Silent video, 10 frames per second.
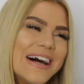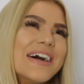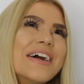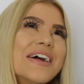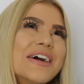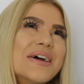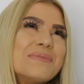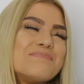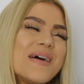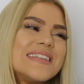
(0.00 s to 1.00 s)

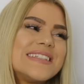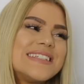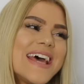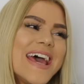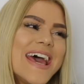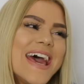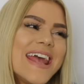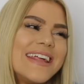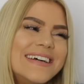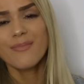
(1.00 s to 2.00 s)
Oh,
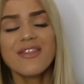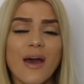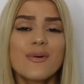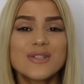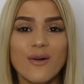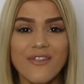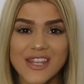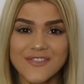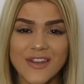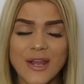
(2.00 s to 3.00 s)
busted. But that was all for
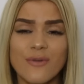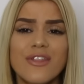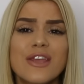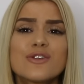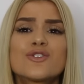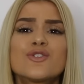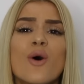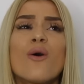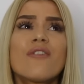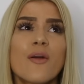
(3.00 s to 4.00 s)
this video. Thank you
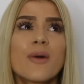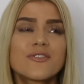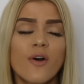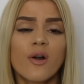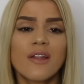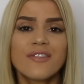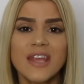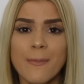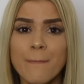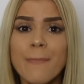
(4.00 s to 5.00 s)
so very much for all of
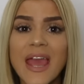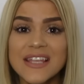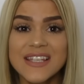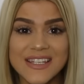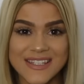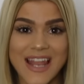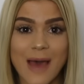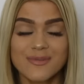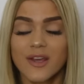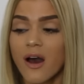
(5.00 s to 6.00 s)
the amazing
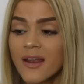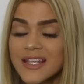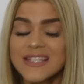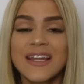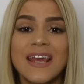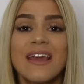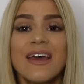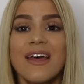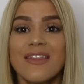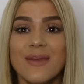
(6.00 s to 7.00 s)
snaps. Honestly,
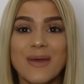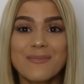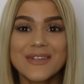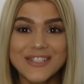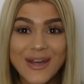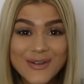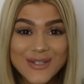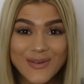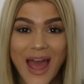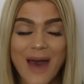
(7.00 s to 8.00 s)
they make me so,
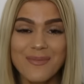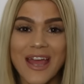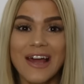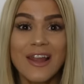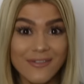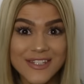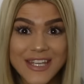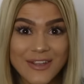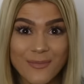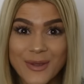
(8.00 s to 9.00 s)
so happy. I love
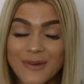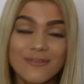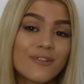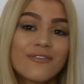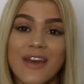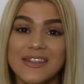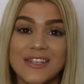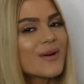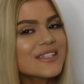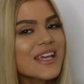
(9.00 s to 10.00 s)
seeing your beautiful
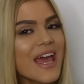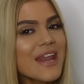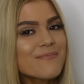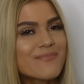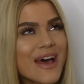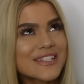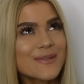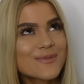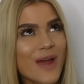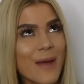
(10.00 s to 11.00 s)
faces. Once again, best
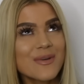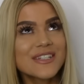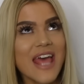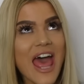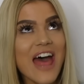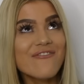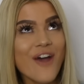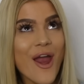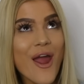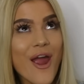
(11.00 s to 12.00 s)
subscribers
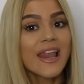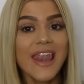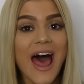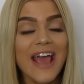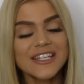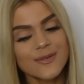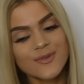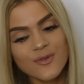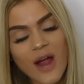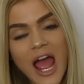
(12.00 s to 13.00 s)
ever. Like,
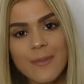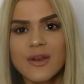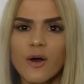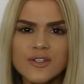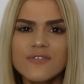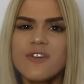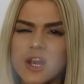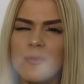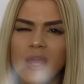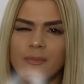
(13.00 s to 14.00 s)
subscribe, and also
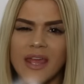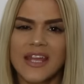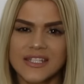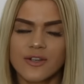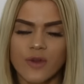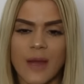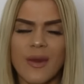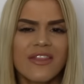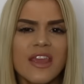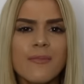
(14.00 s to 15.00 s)
follow me on my Instagram.
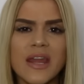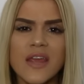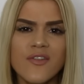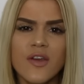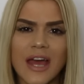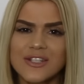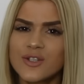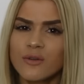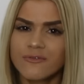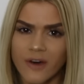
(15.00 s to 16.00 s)
I think many of you guys, you
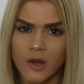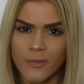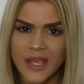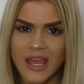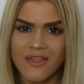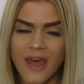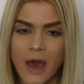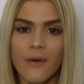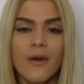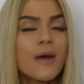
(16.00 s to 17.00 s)
don't follow me in
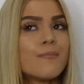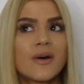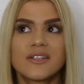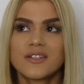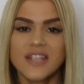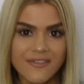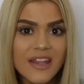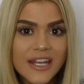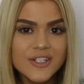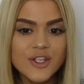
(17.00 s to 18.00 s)
there, but
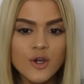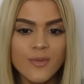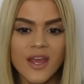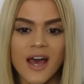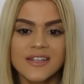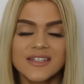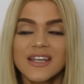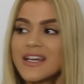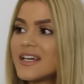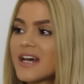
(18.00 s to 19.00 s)
definitely do, because
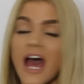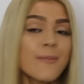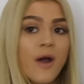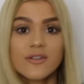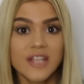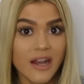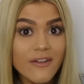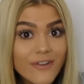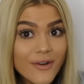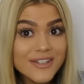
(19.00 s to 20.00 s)
I post a lot
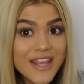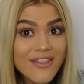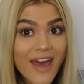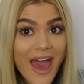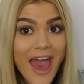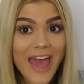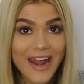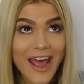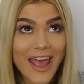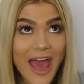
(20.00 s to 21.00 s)
of photos in there, and
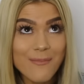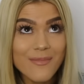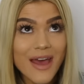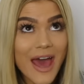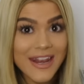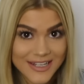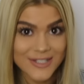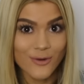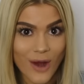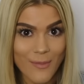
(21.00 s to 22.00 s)
I am an
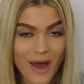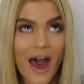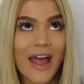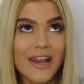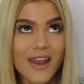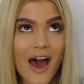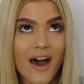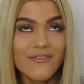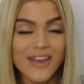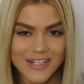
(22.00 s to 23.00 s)
Instagrammer. I
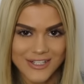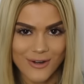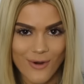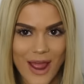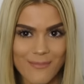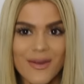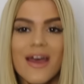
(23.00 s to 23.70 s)
love Instagram.